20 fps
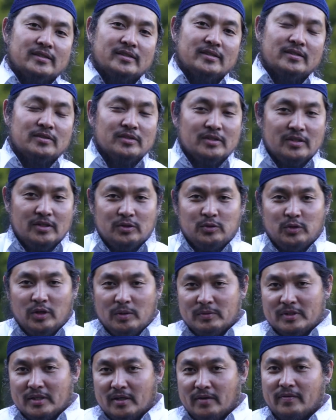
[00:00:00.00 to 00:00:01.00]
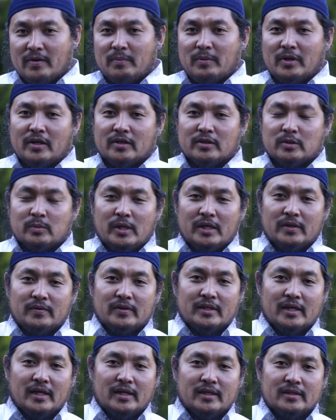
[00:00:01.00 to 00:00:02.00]
Those are the dreams that are from Allah subhanahu
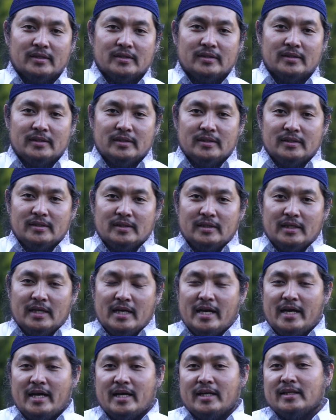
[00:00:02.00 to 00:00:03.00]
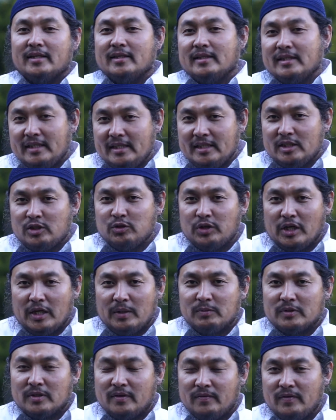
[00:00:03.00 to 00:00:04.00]
wa ta'ala. And these
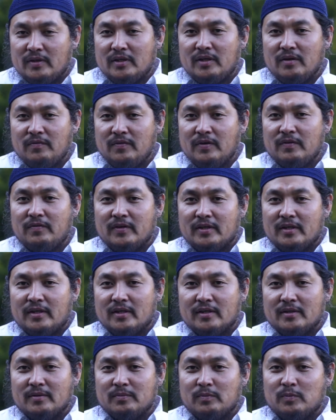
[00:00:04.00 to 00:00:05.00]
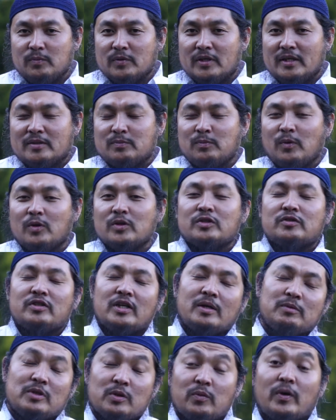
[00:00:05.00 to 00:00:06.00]
dreams are very vivid, because most
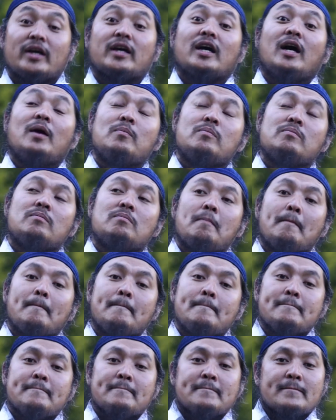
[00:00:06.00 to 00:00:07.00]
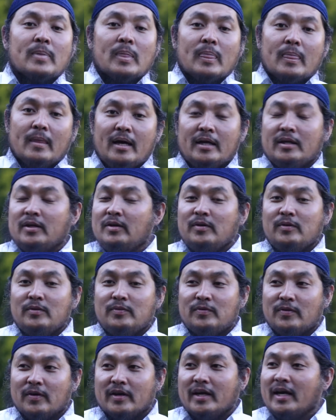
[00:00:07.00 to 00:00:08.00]
dreams you wake up and you
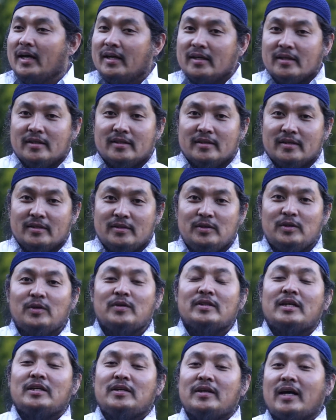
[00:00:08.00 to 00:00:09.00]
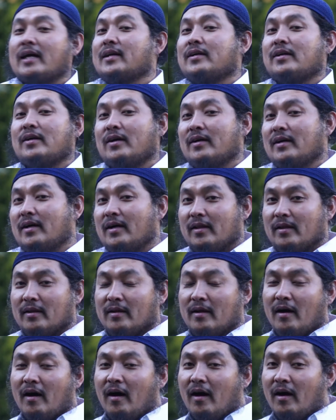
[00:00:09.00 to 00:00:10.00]
forget. You know that you had a
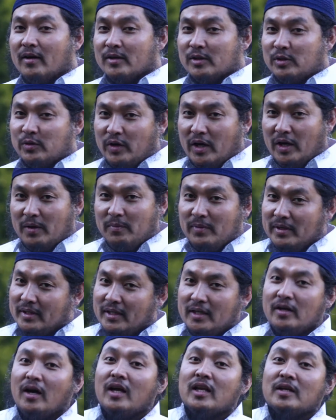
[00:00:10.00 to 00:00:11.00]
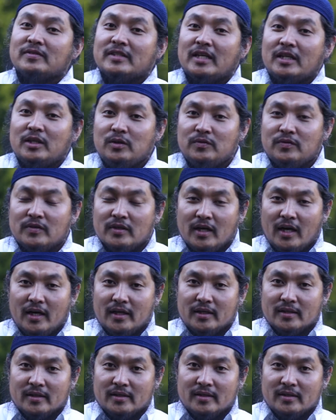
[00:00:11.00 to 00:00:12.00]
long dream, but then all of a sudden you've
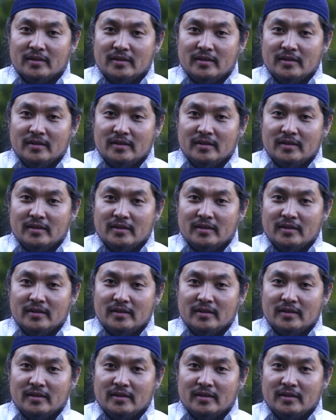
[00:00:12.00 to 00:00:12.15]
forgotten.